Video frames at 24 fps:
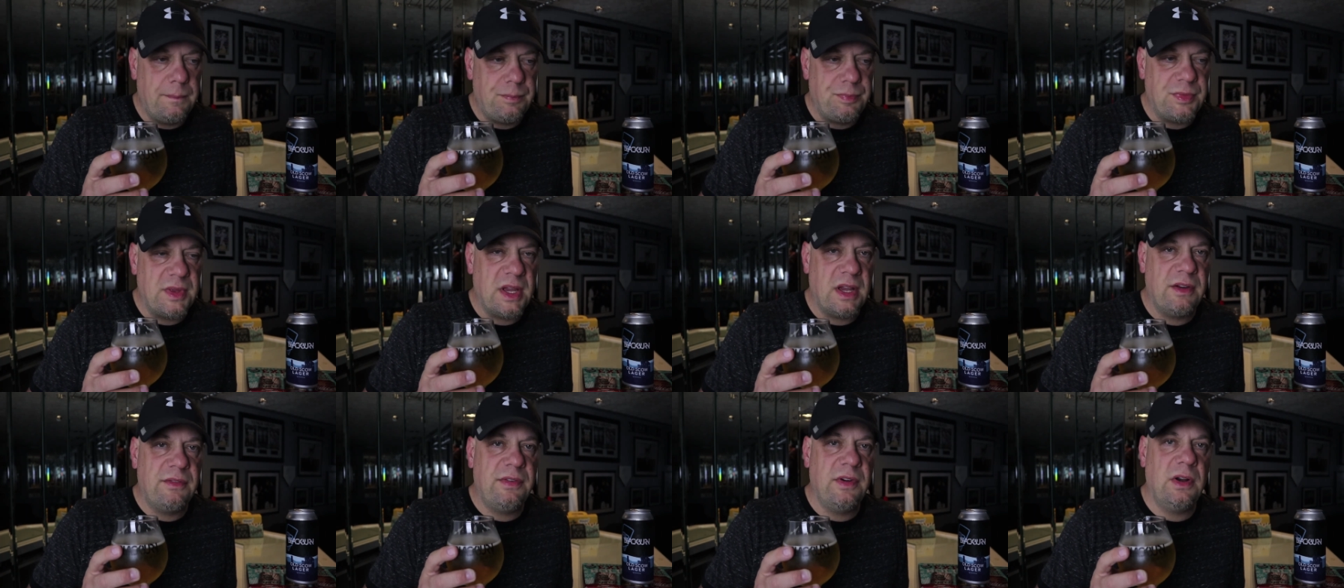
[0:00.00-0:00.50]

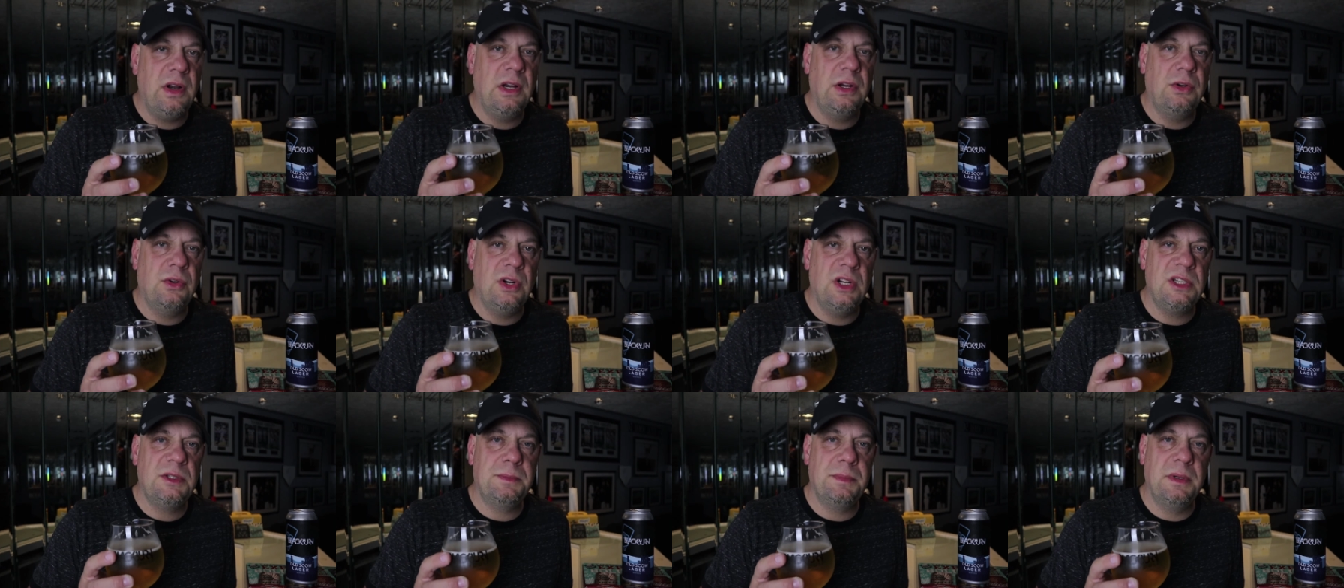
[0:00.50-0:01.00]
Yeah, very
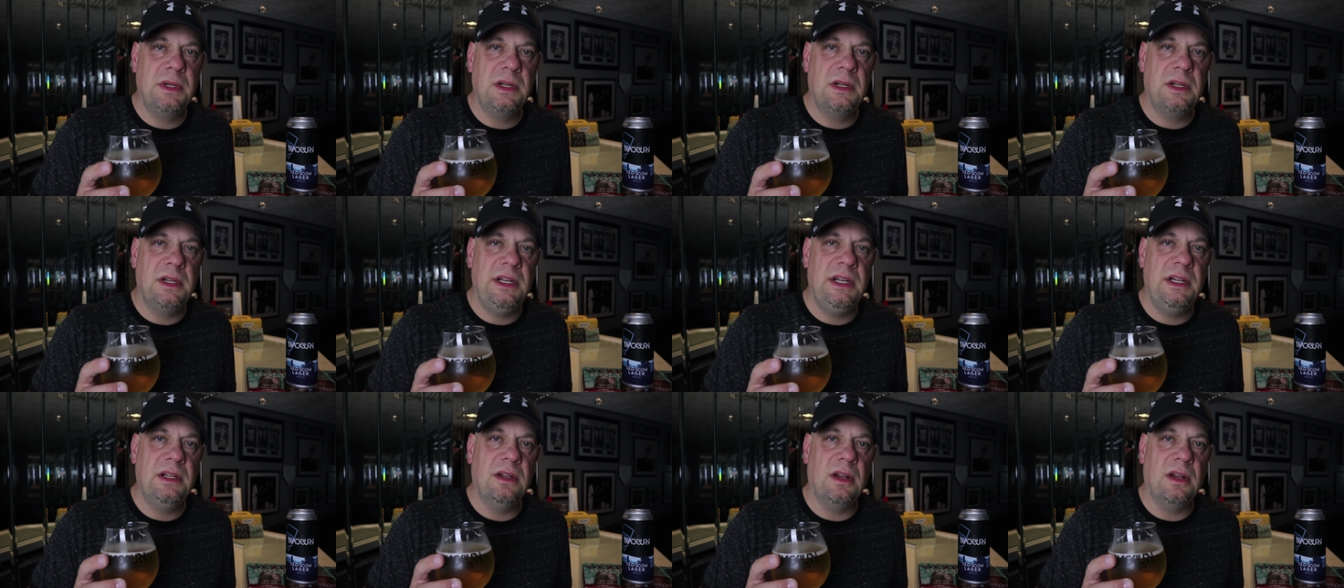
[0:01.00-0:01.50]
crisp and
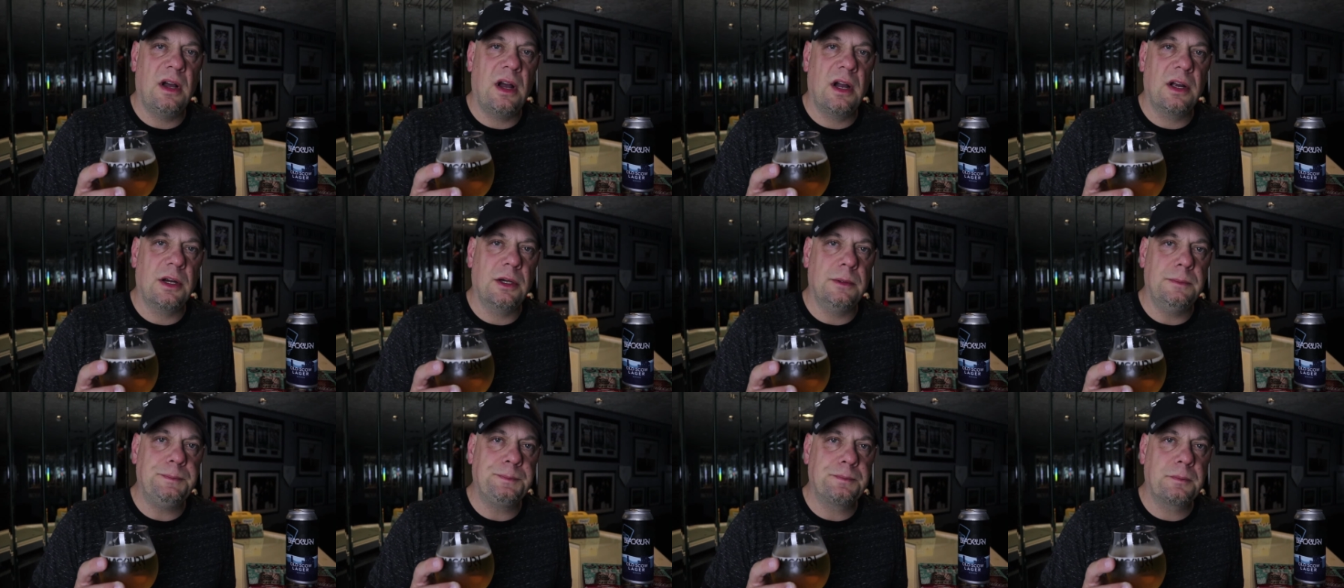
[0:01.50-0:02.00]
clean
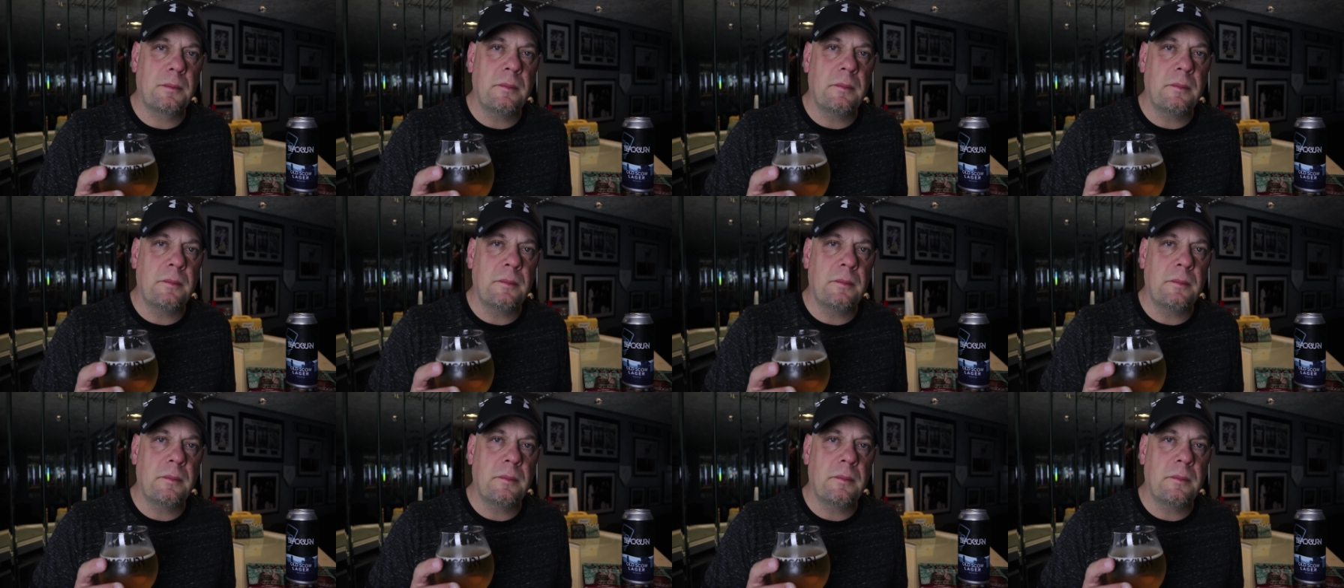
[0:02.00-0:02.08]
lager.